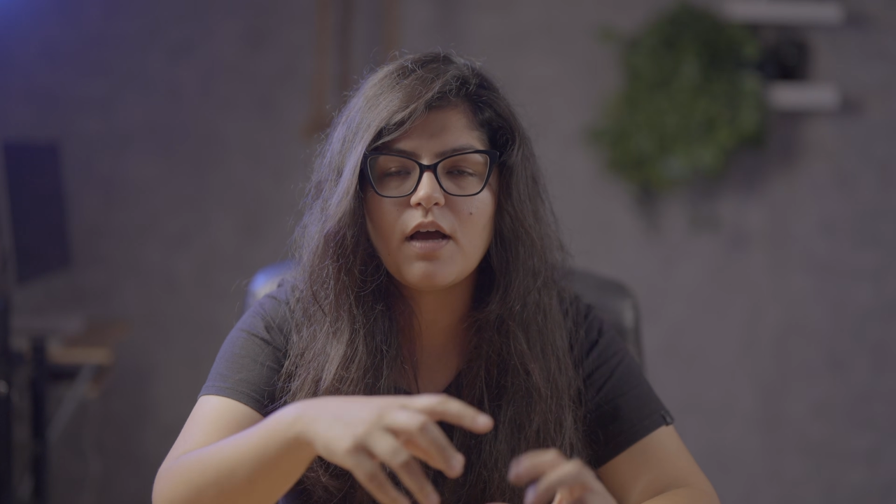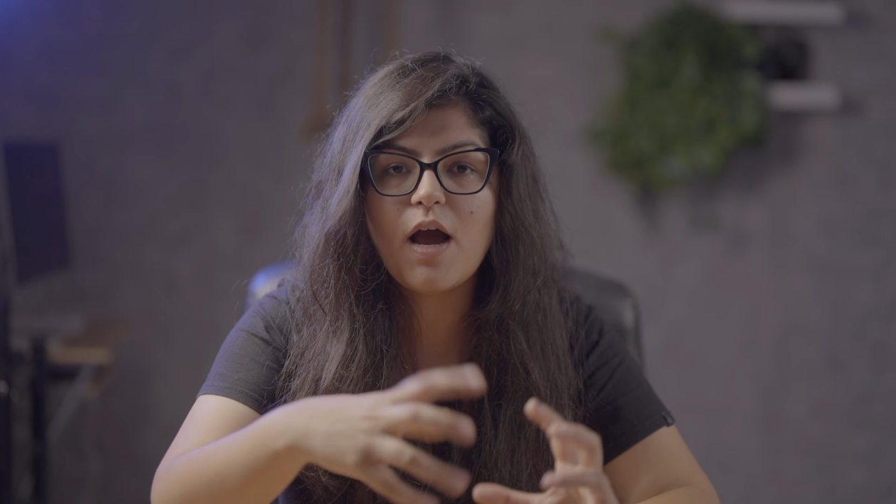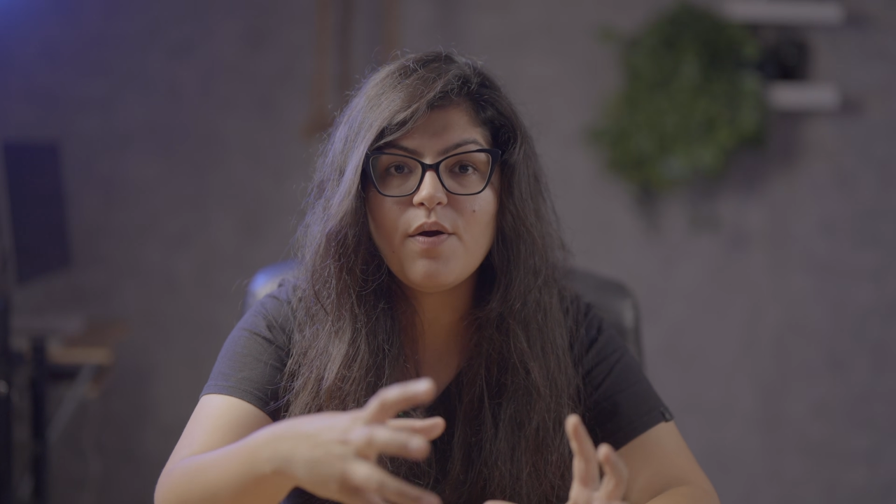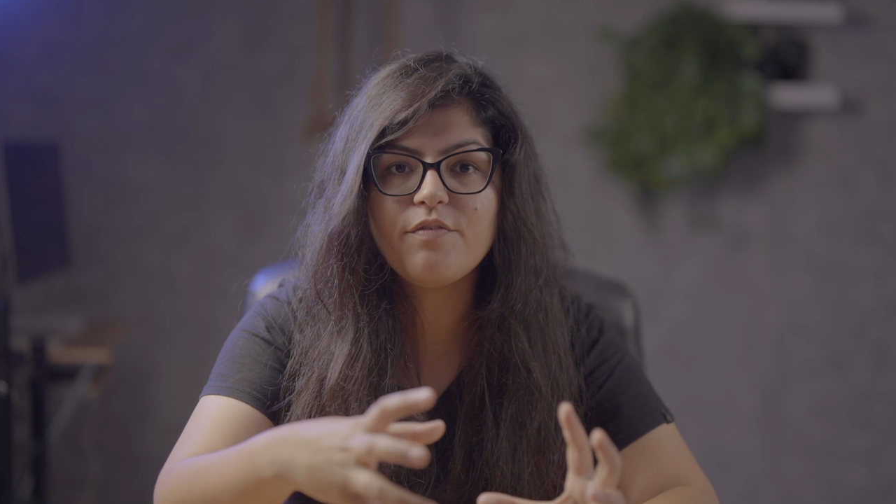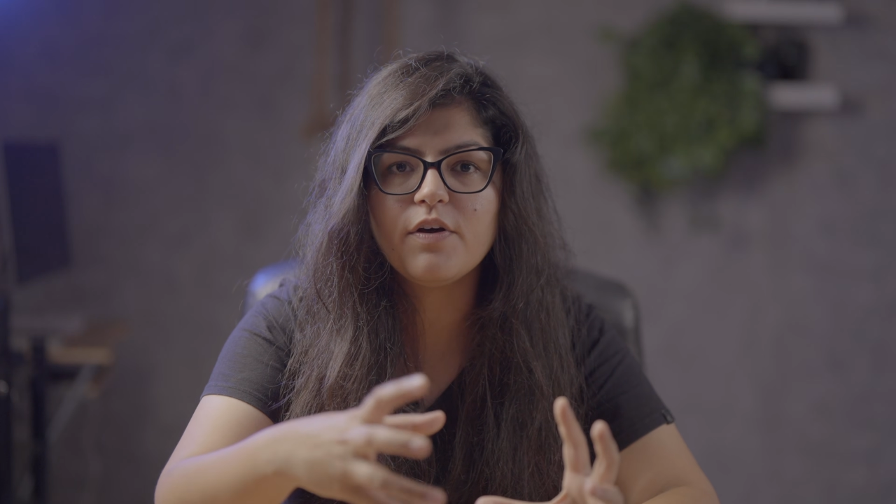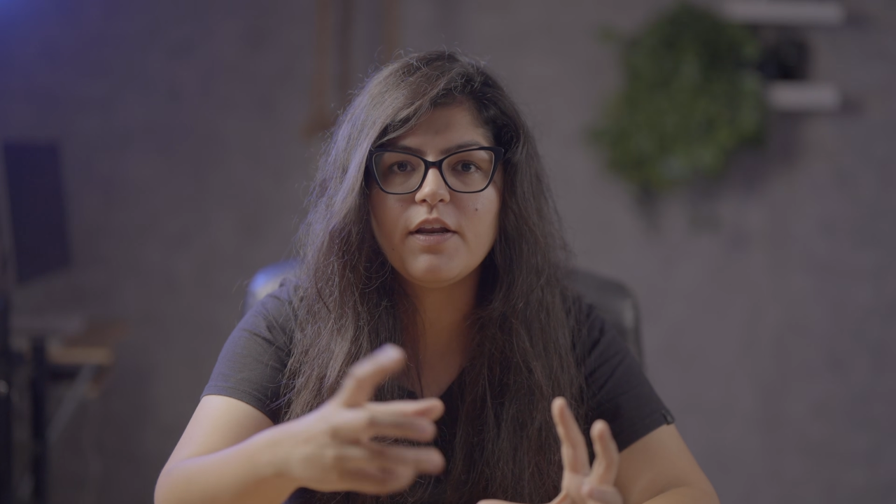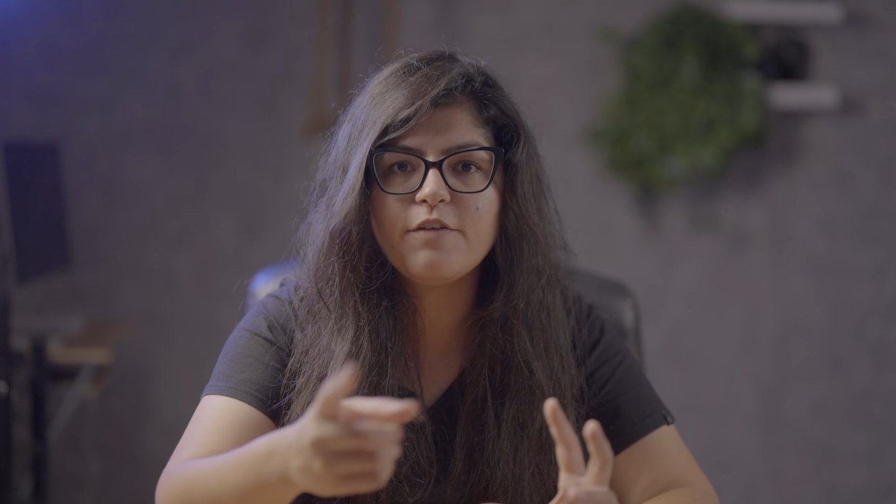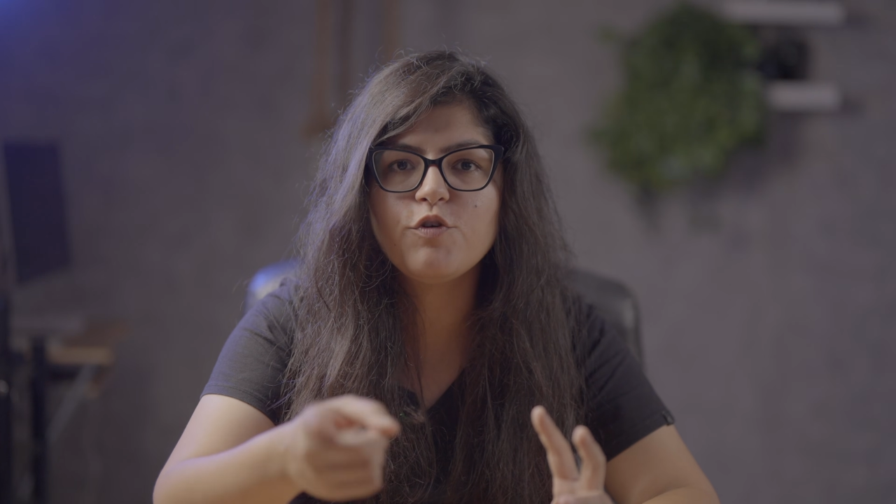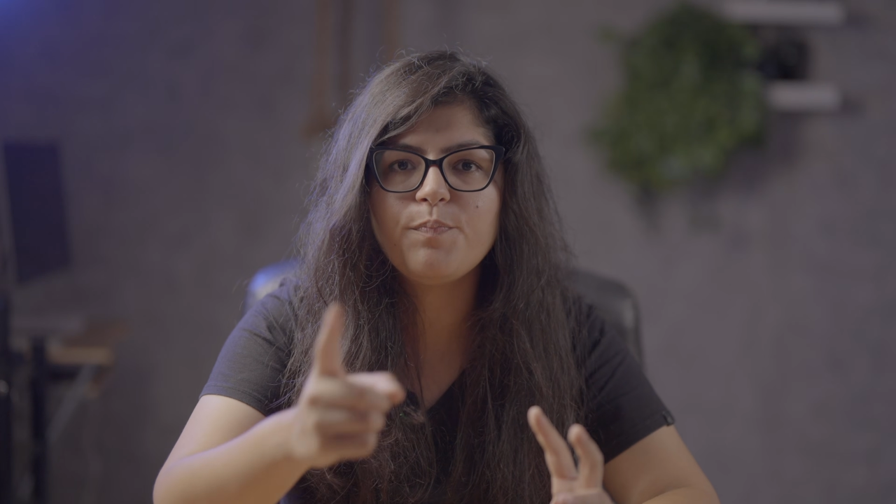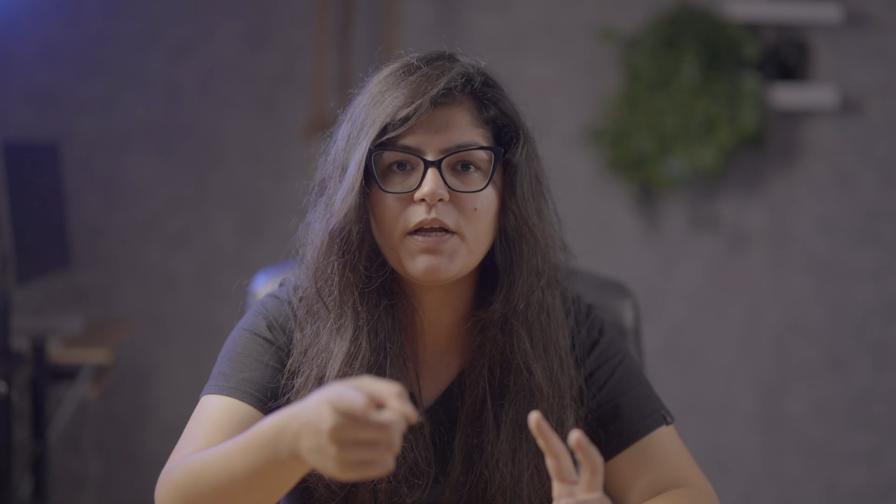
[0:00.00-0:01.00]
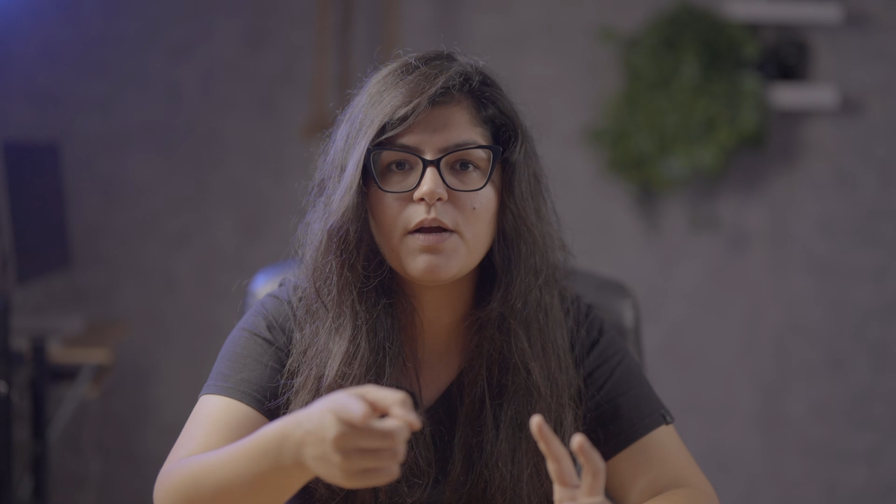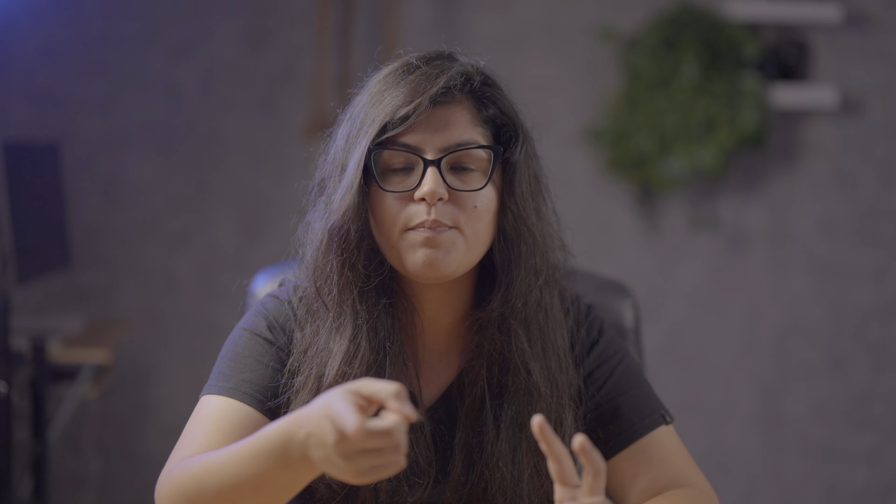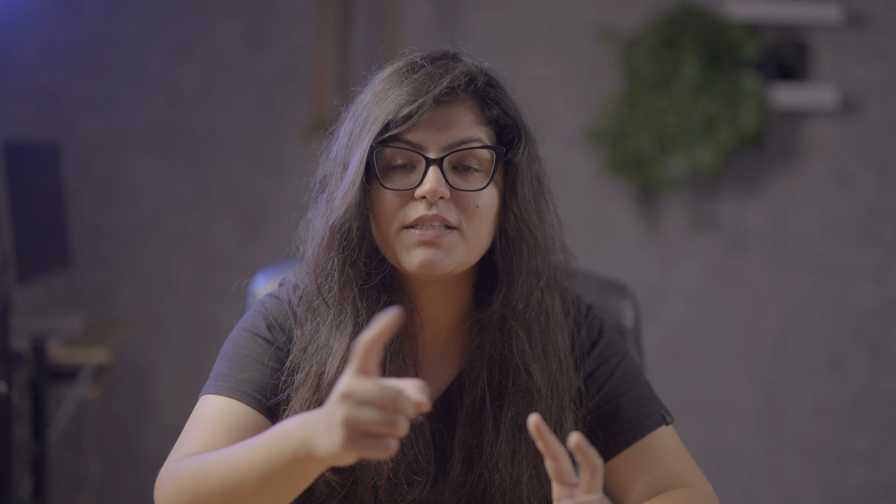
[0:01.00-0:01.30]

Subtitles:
However, if you pick up a